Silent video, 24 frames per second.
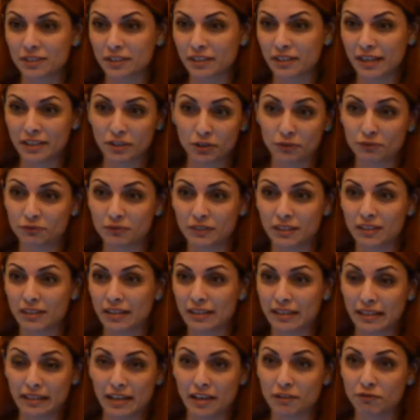I don't feel
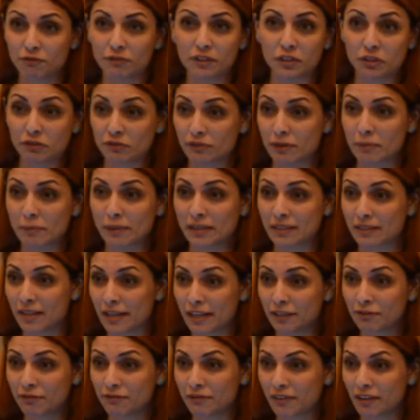like I fear for my
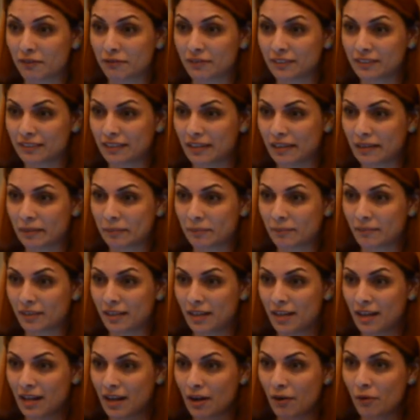life every time
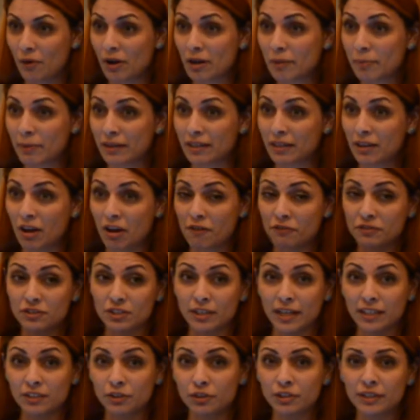I walk by an officer.
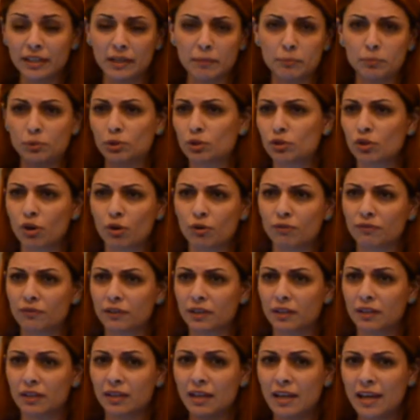I don't get pulled
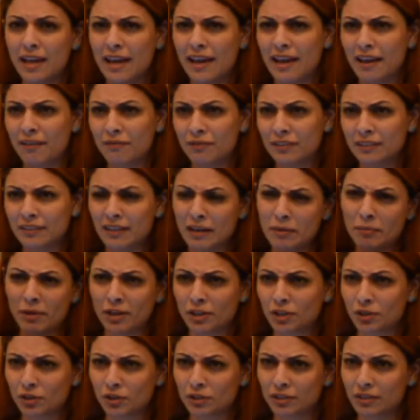over every time I
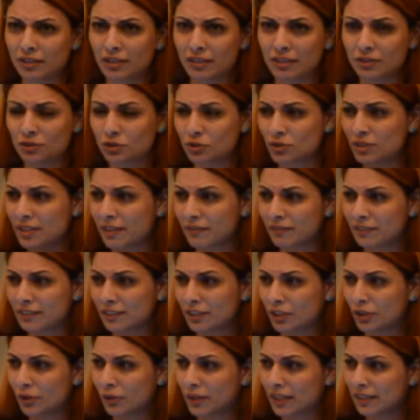go on the
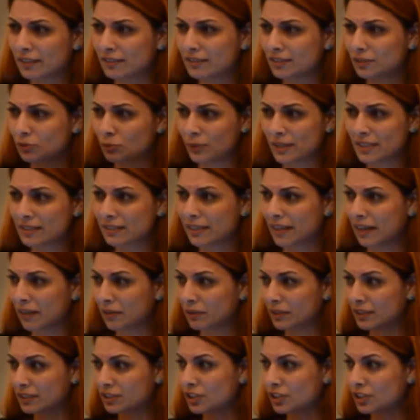270 going to West County.